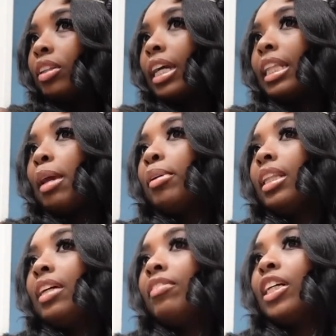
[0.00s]
Like they
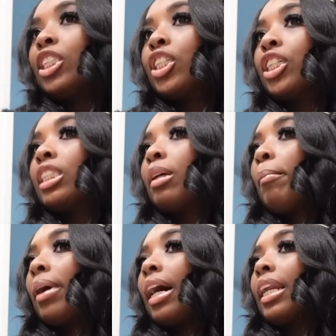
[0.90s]
believe that you're
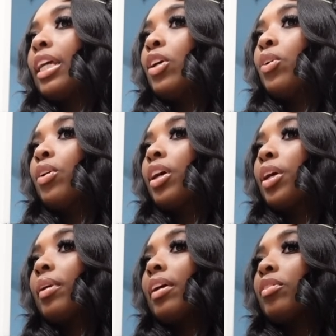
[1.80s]
somebody
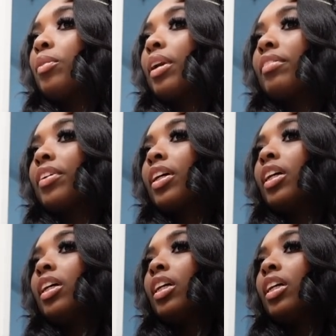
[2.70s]
or whatever, whatever.